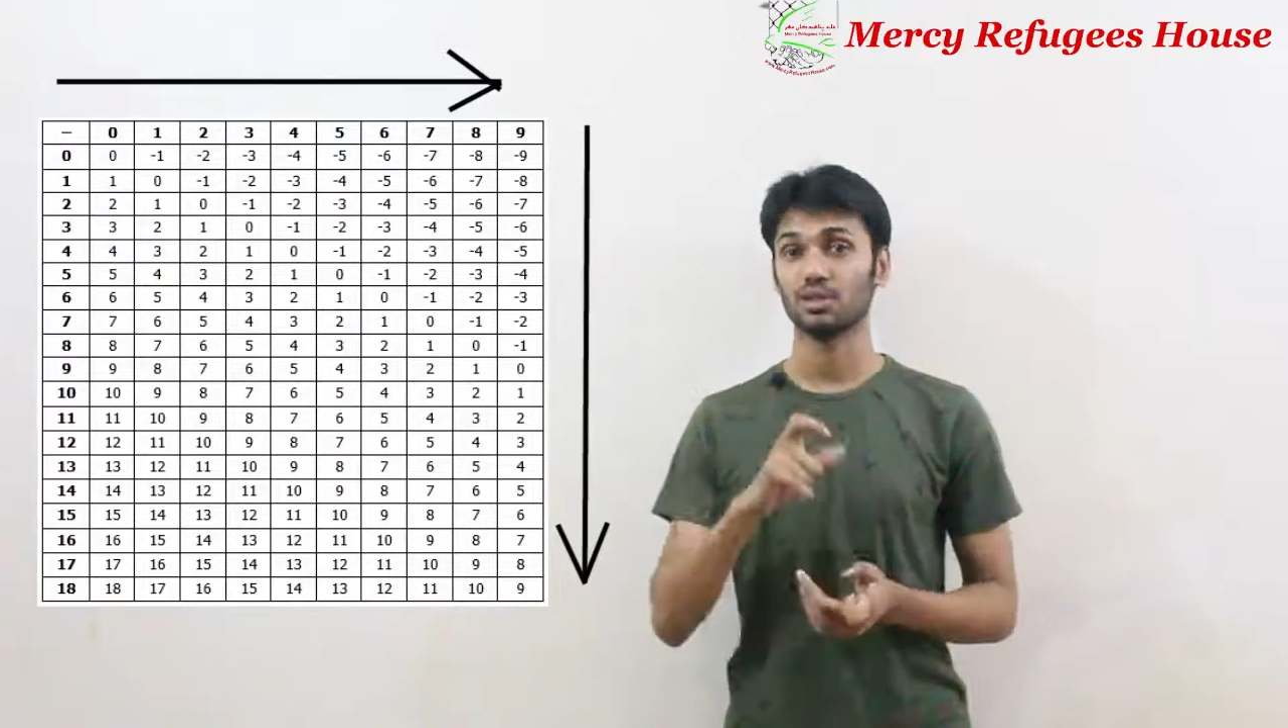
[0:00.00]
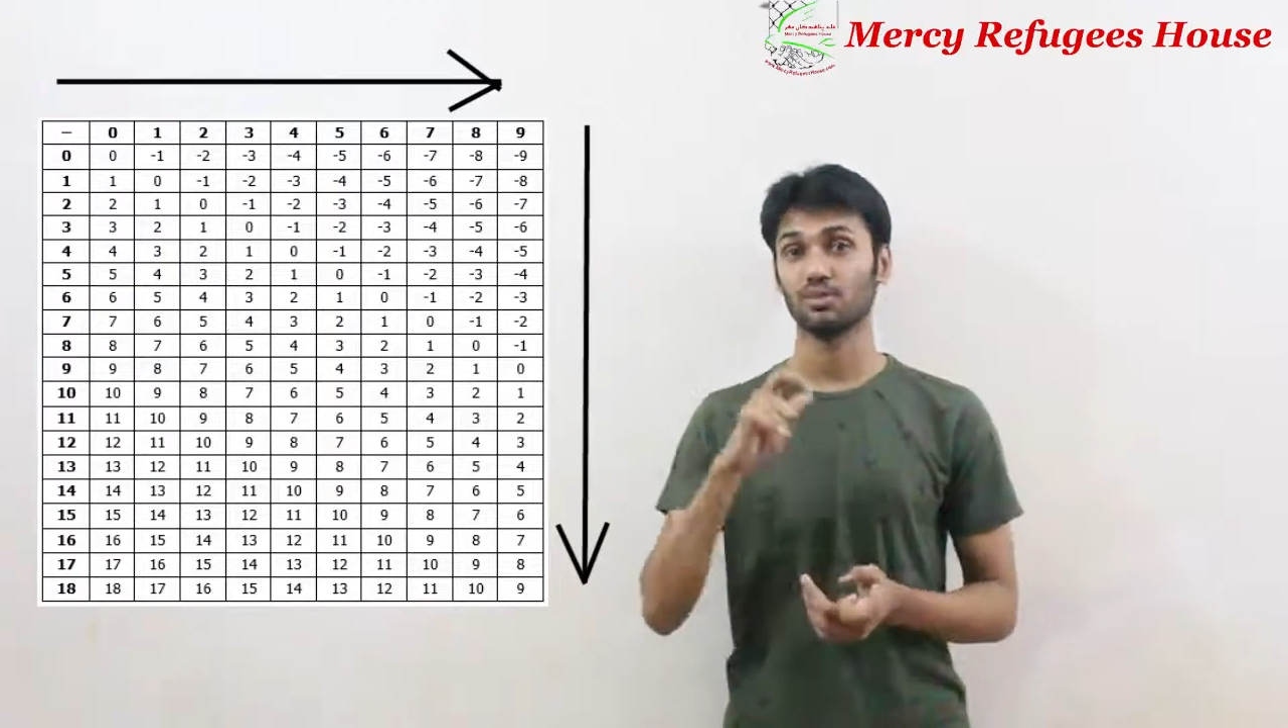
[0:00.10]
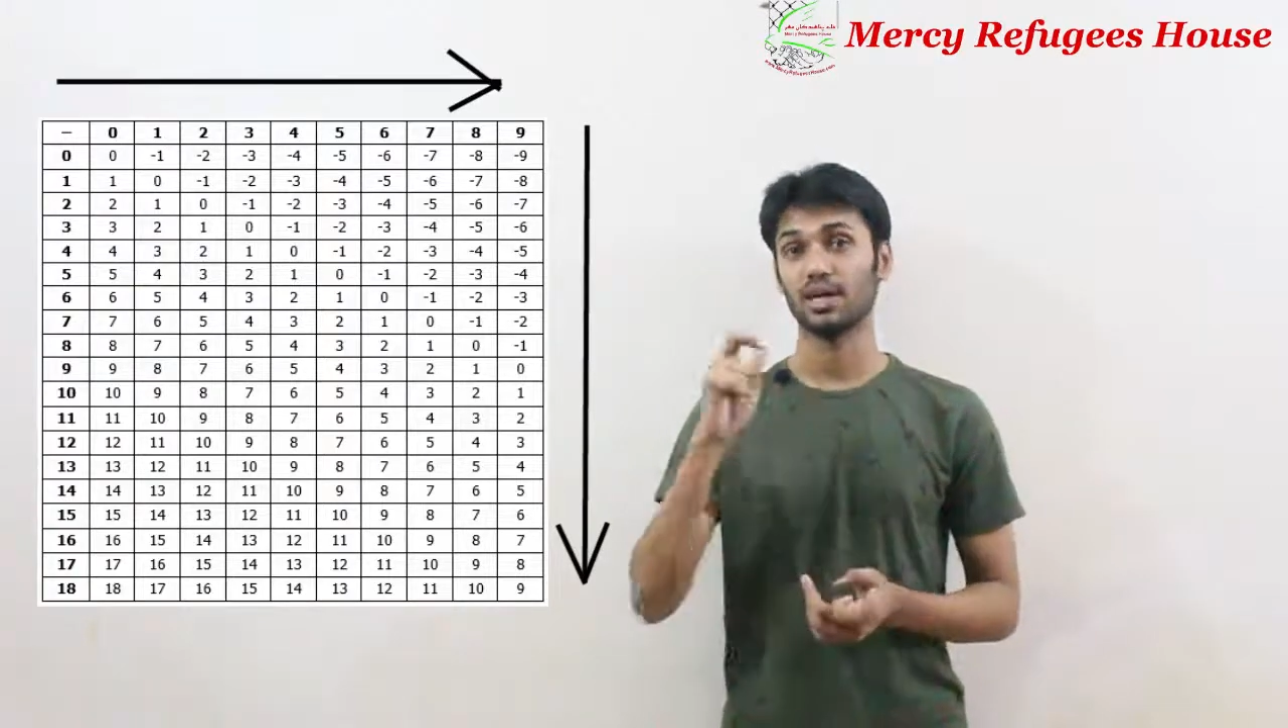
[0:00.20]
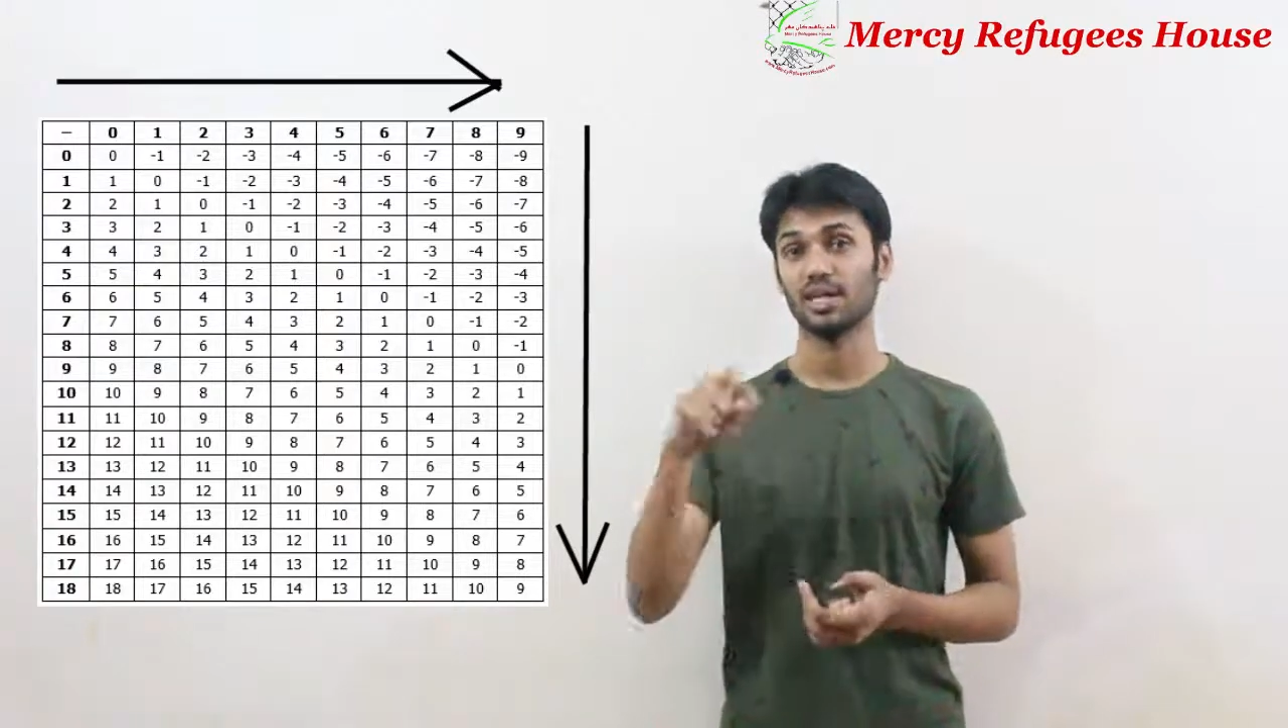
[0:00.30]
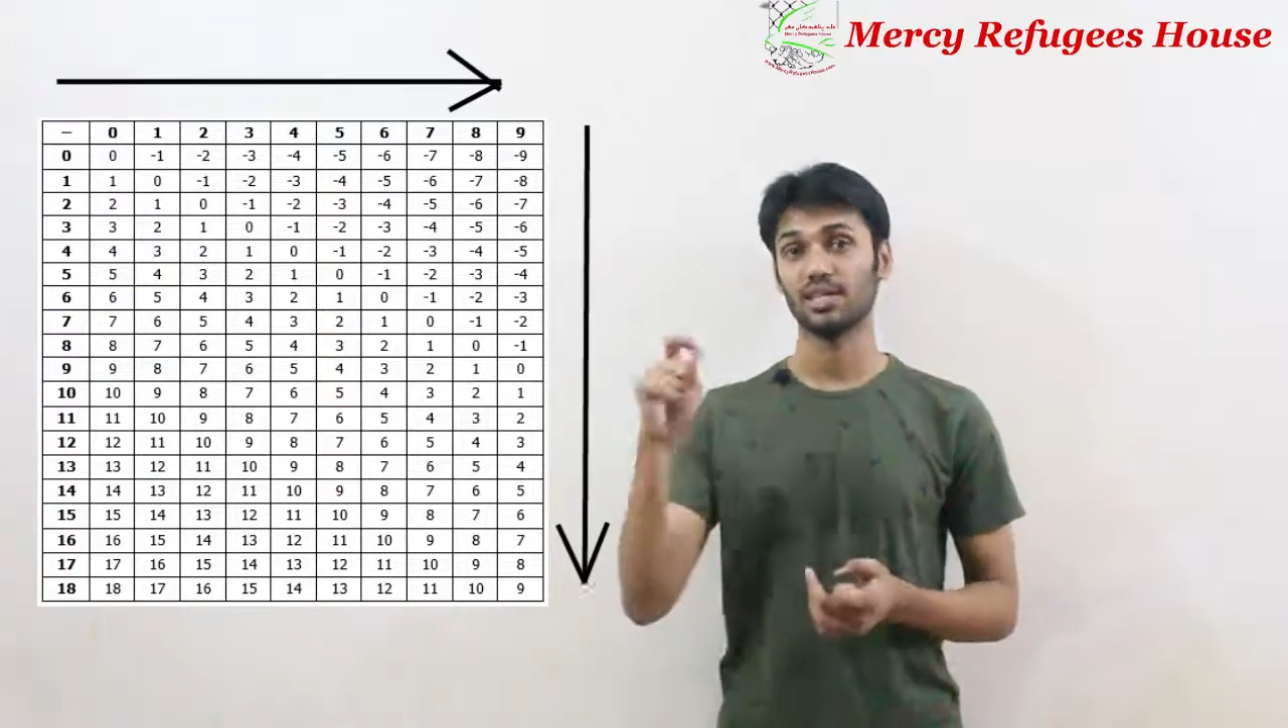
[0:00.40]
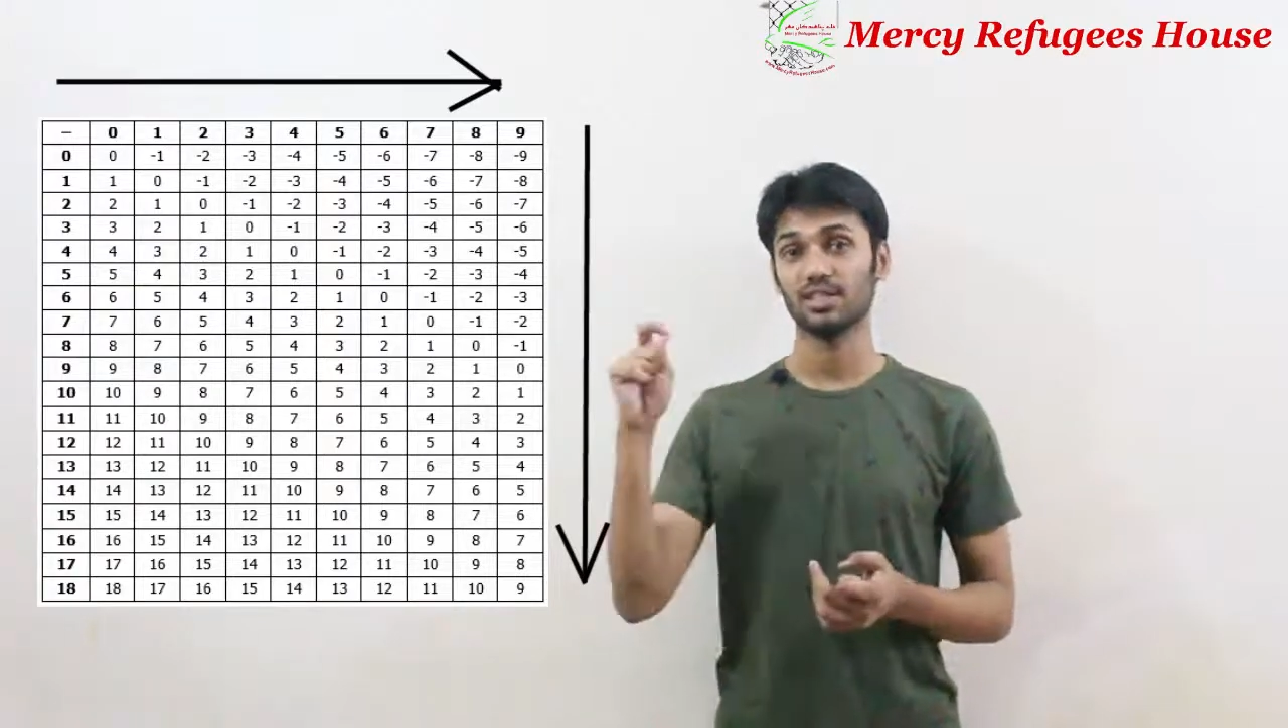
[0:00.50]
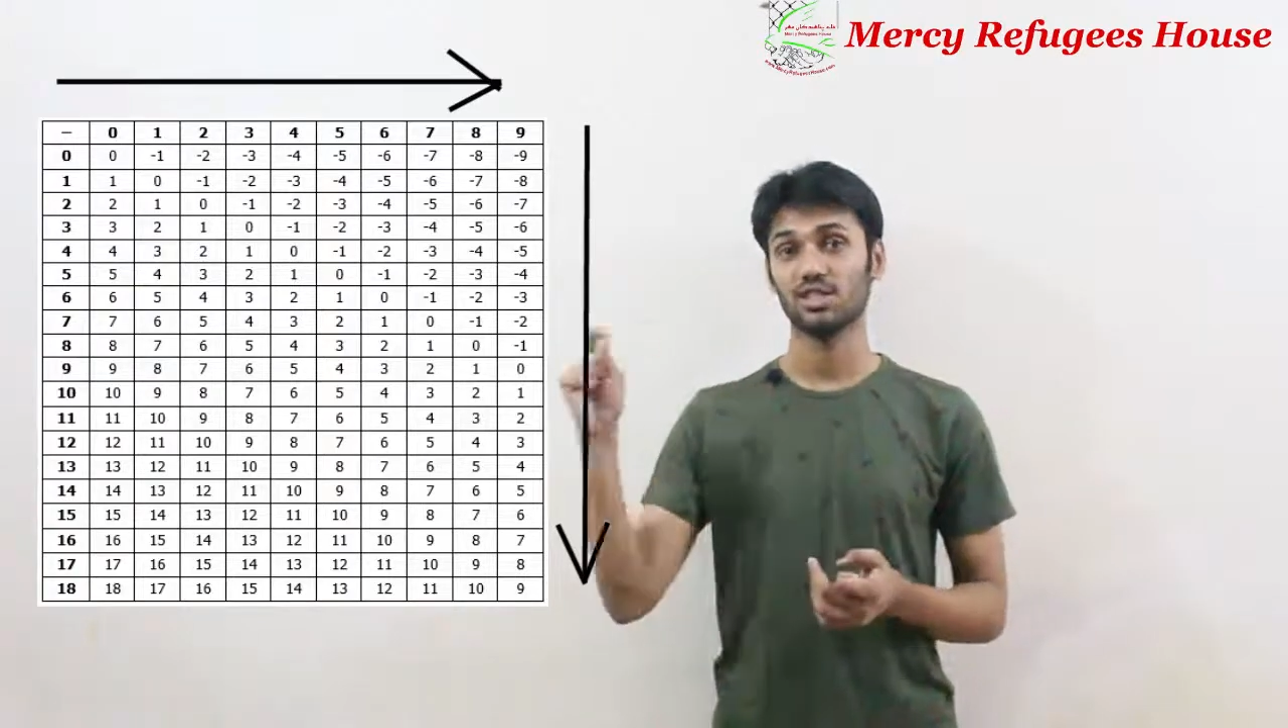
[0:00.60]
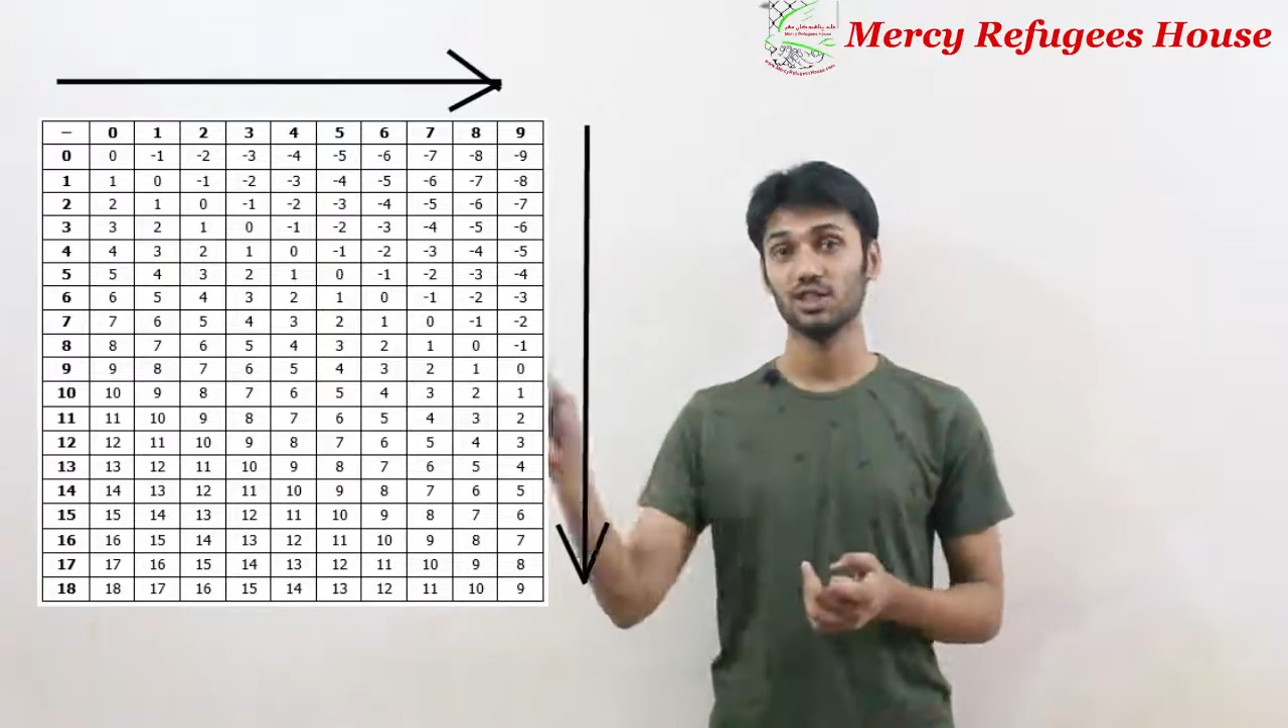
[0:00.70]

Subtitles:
to minus